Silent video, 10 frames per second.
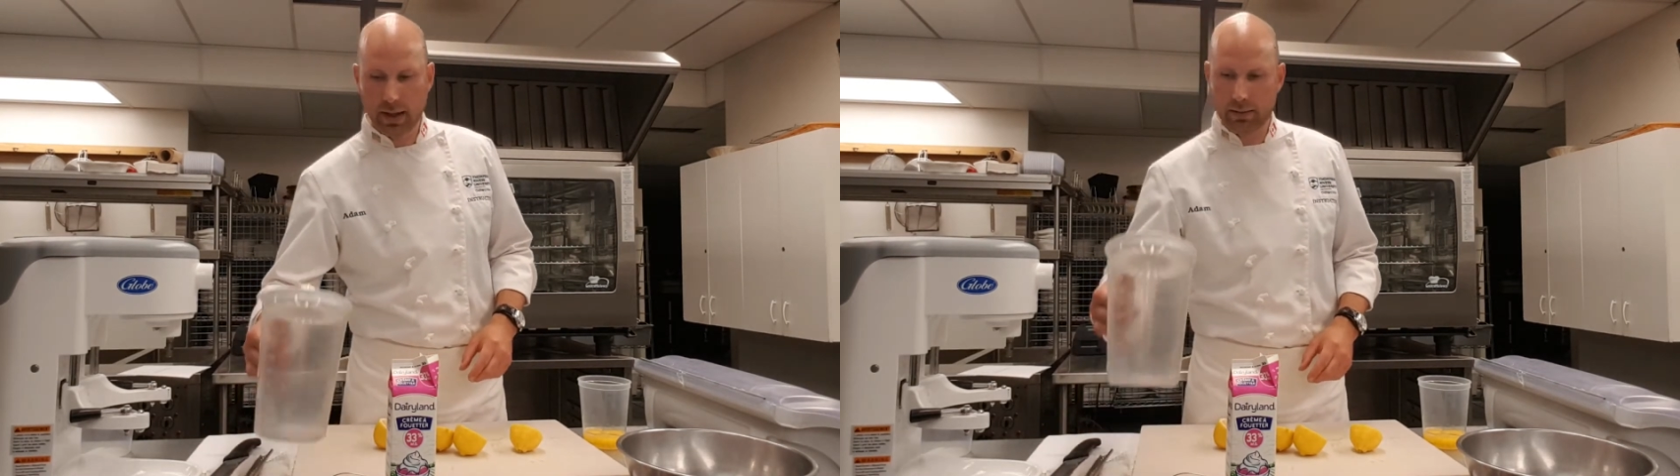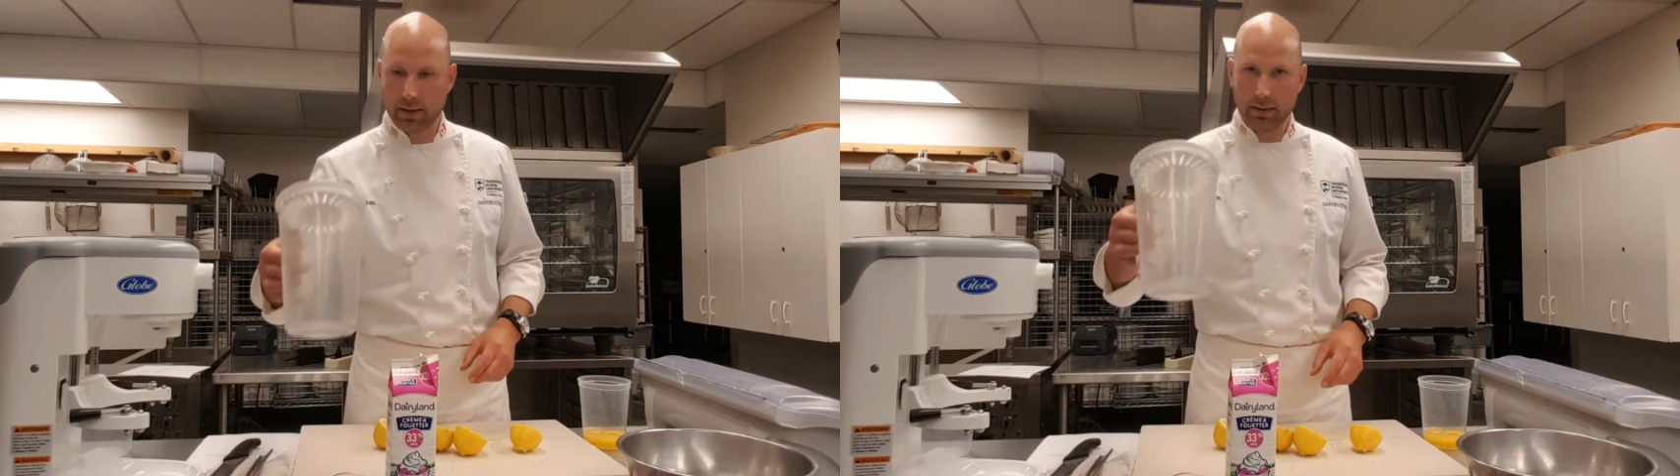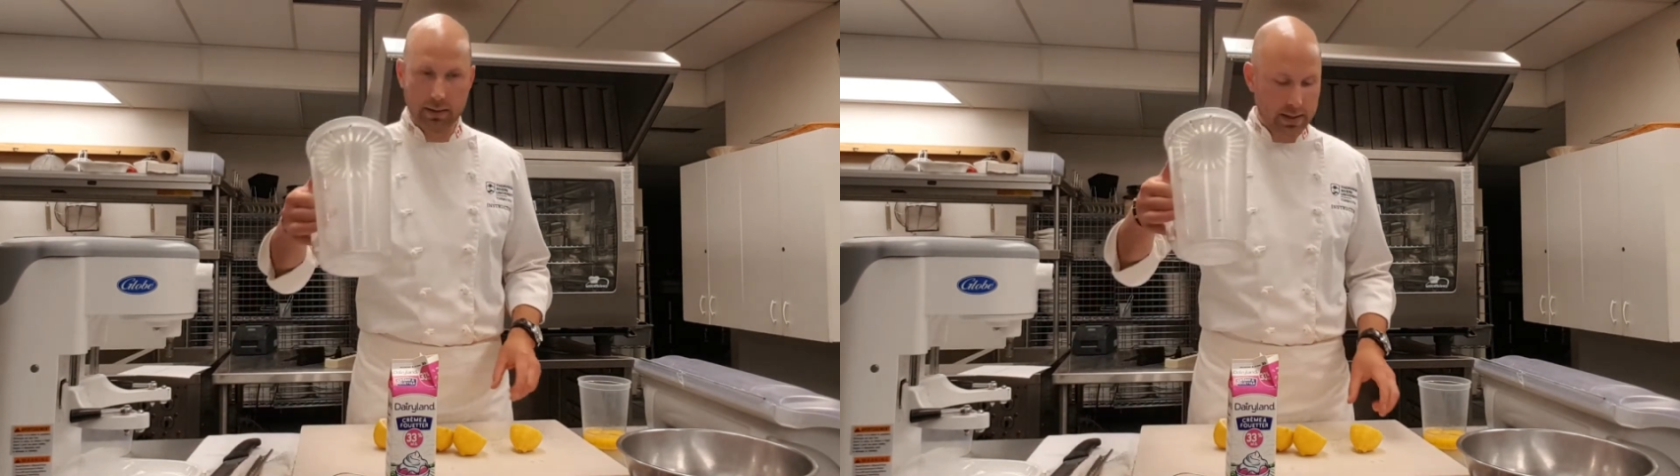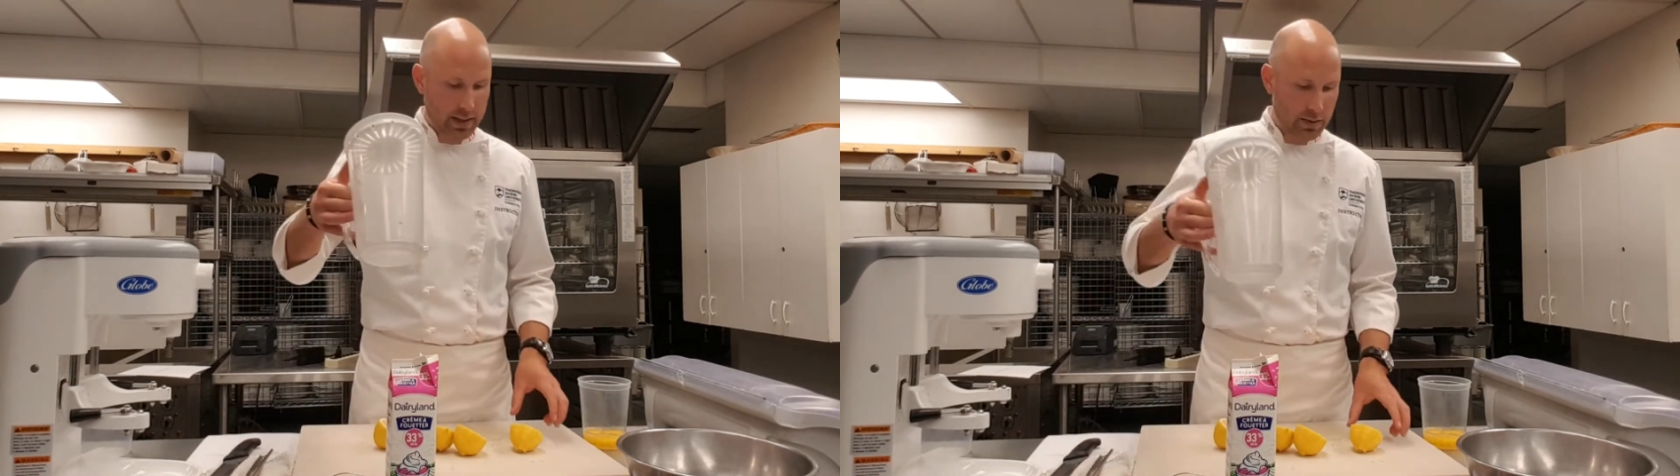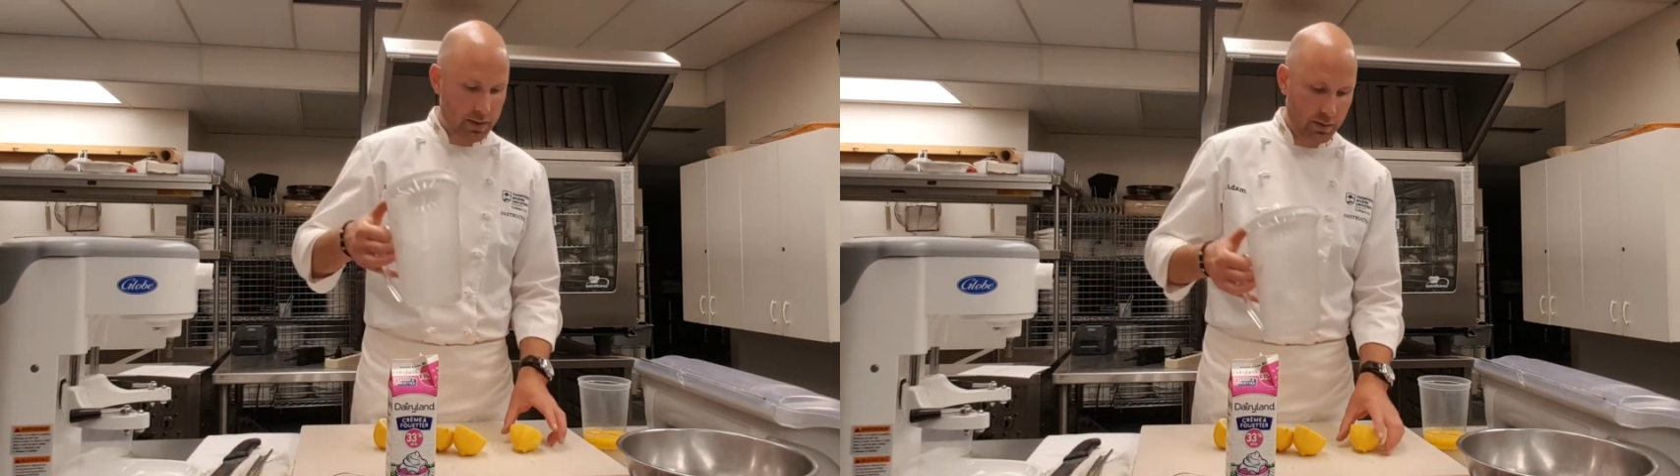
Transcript: with a little citrus